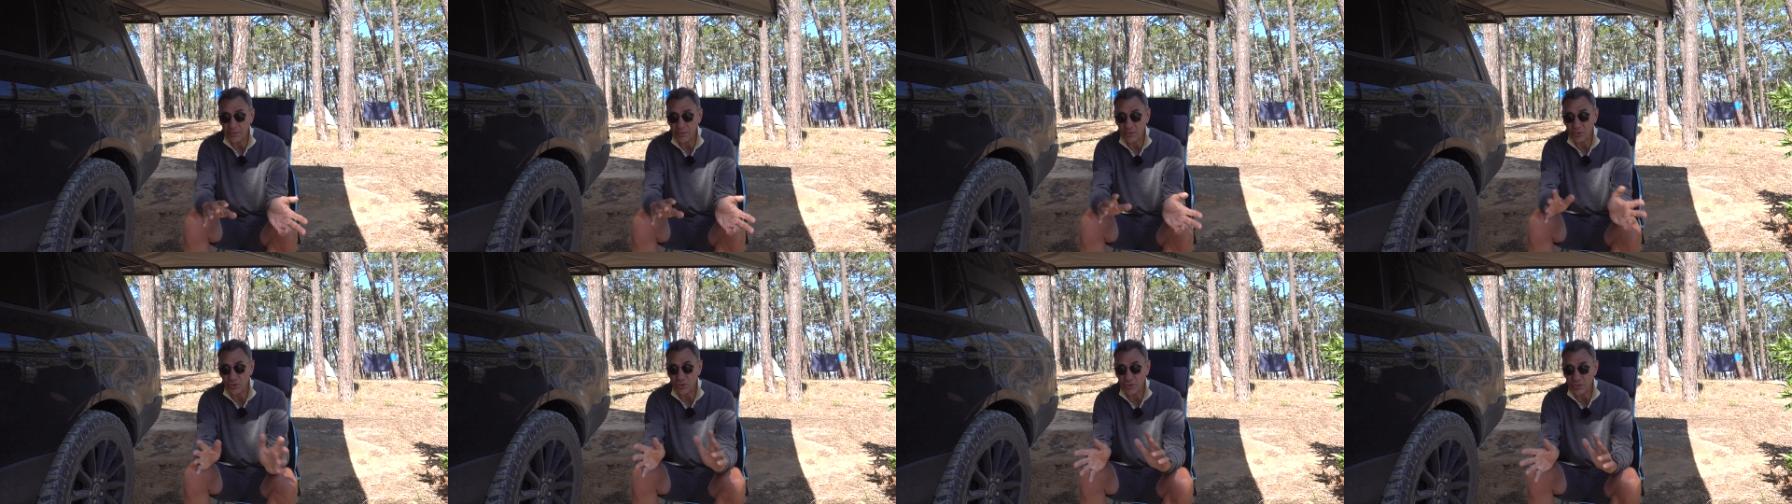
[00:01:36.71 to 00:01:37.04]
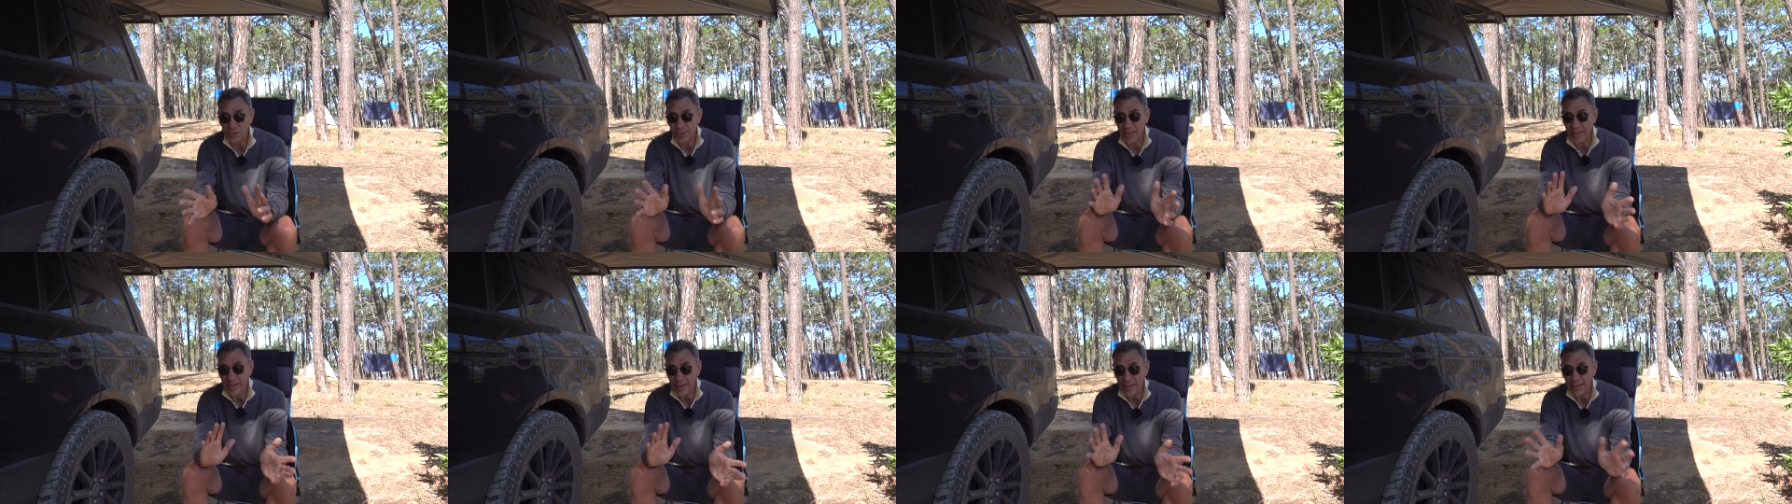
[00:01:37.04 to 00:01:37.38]
so
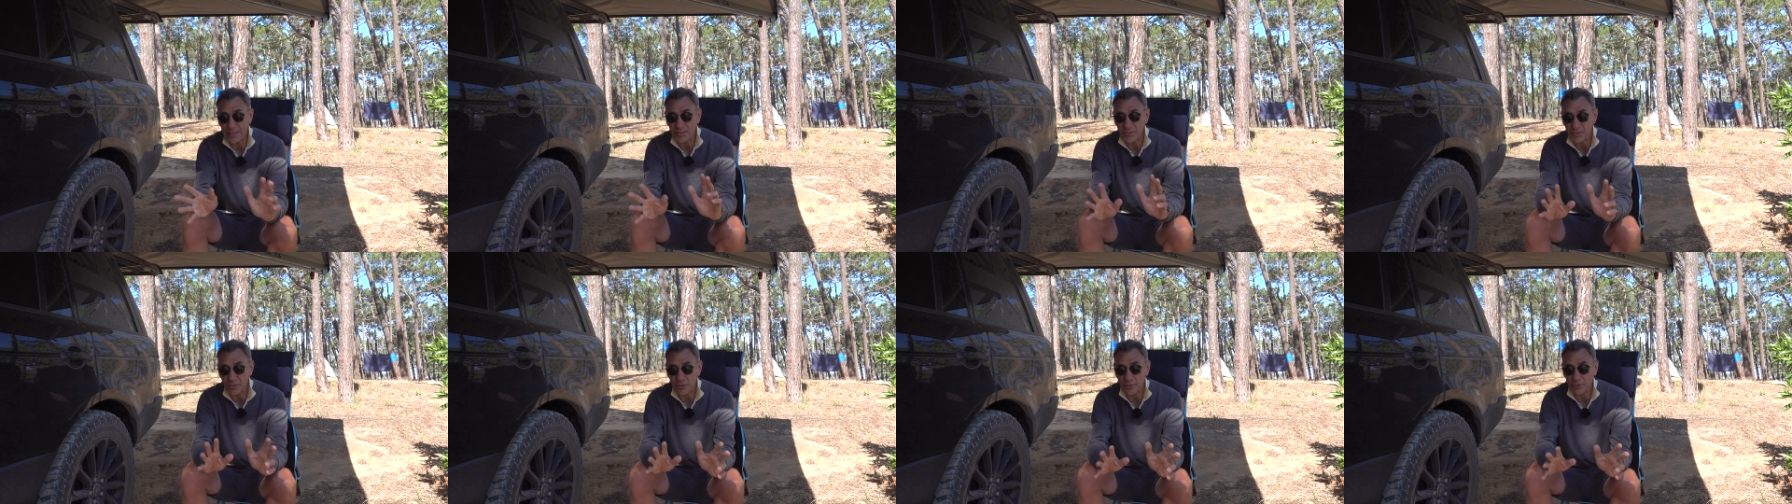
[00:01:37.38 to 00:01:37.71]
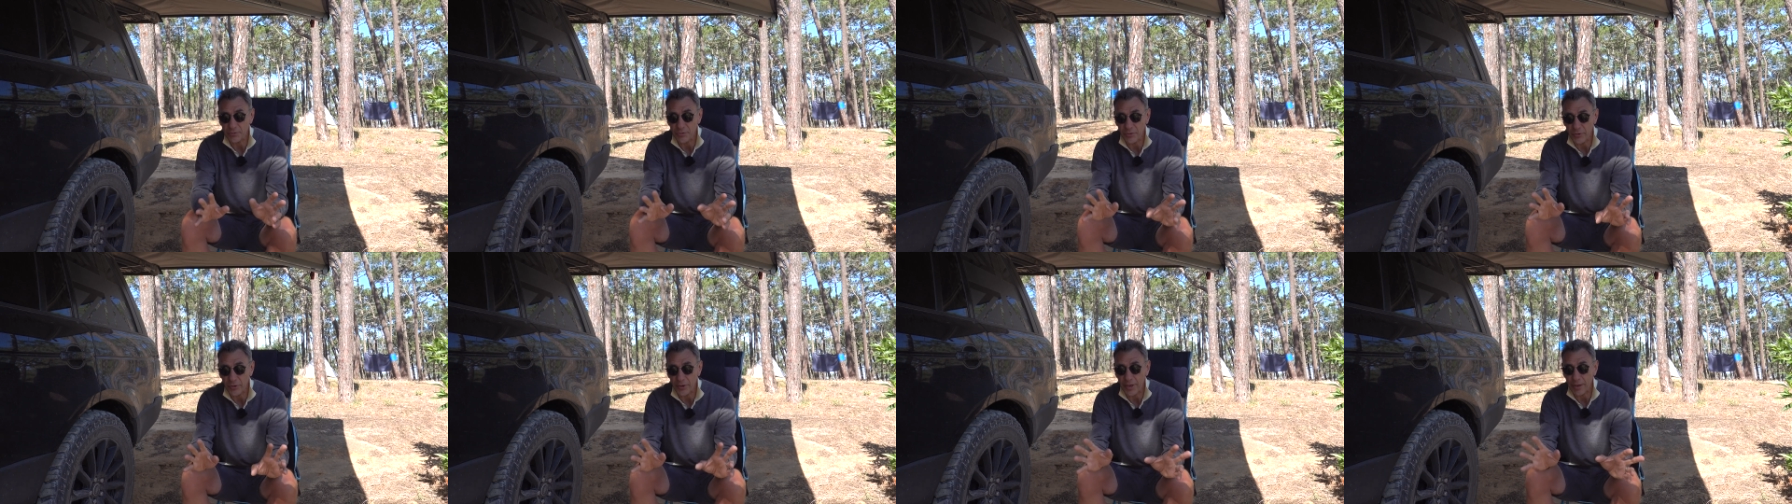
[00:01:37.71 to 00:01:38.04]
just in case
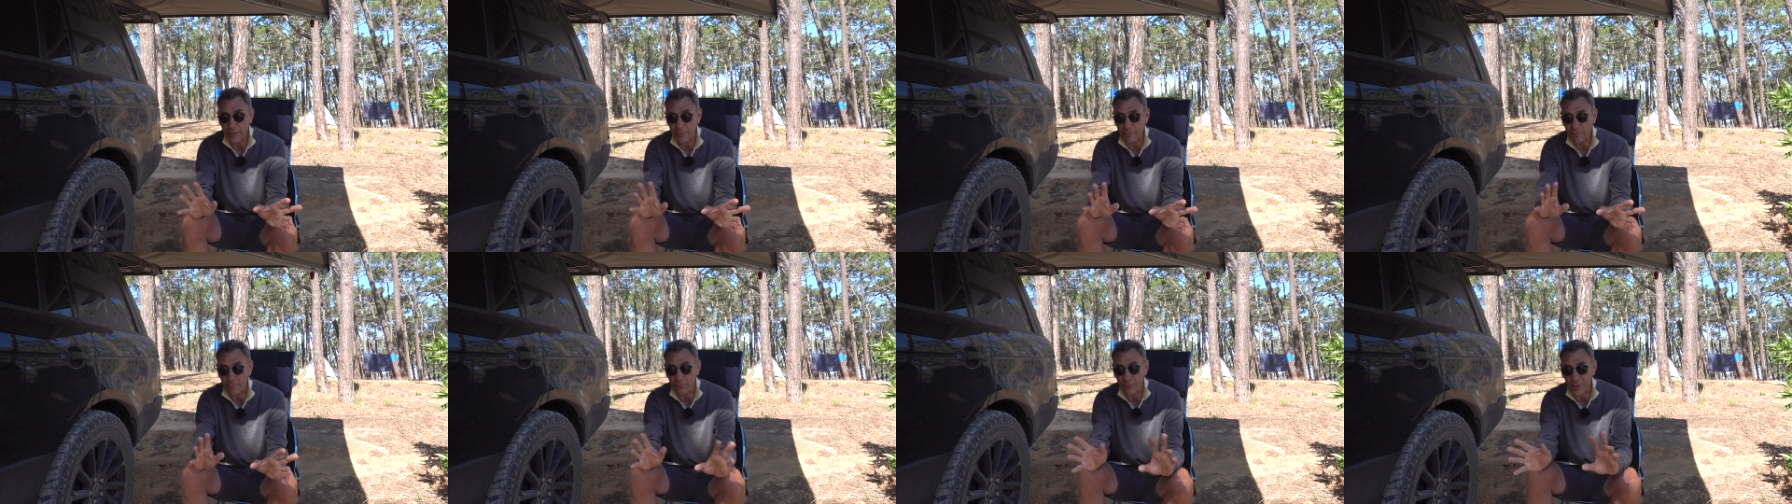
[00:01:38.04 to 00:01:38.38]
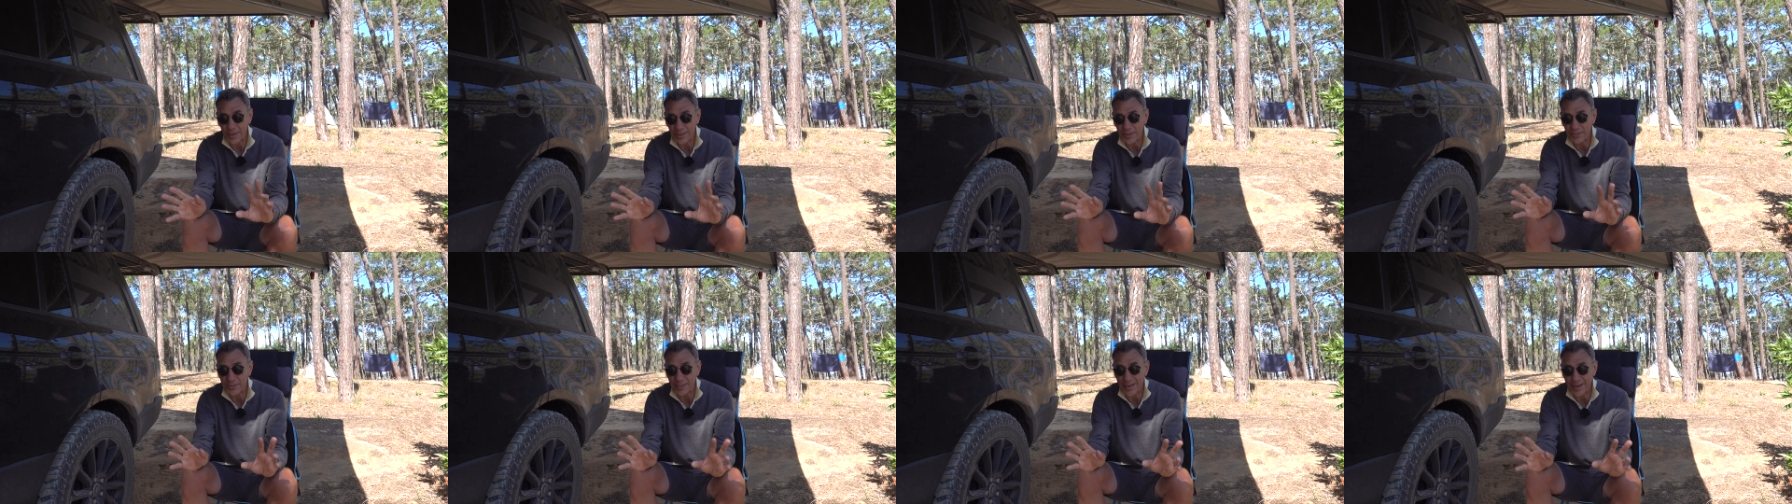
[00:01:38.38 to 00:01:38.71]
those of you get
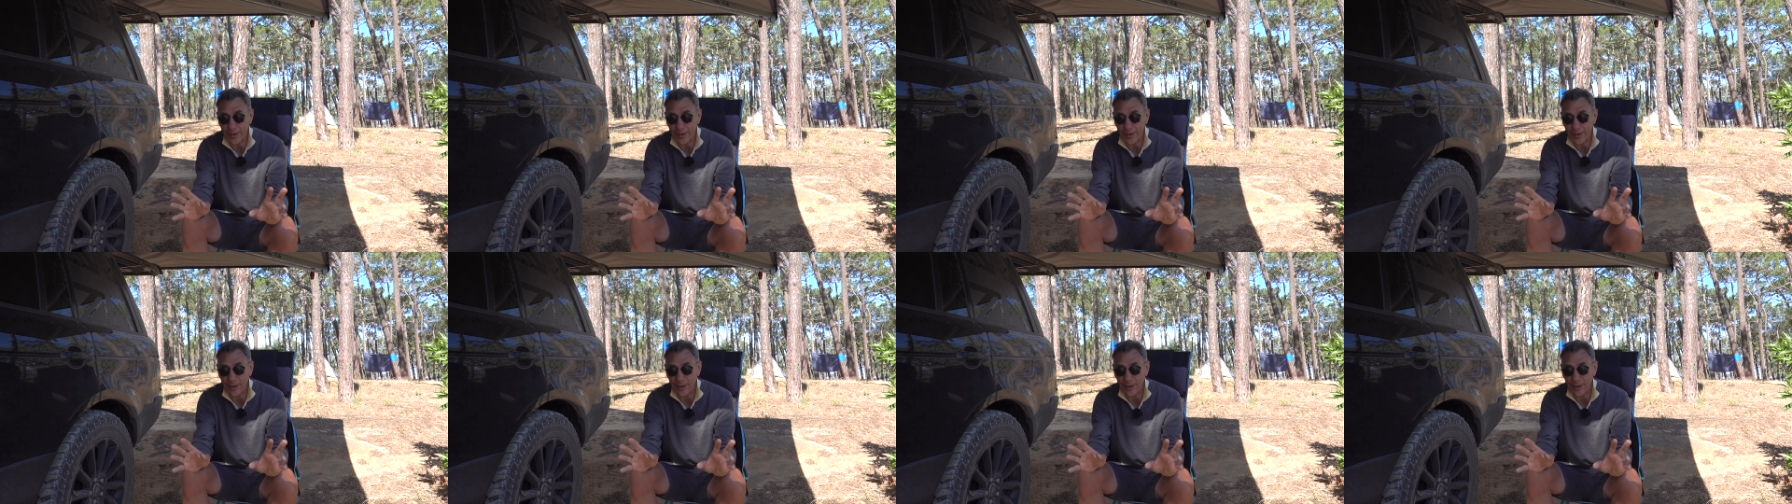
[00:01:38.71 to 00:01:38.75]
freaked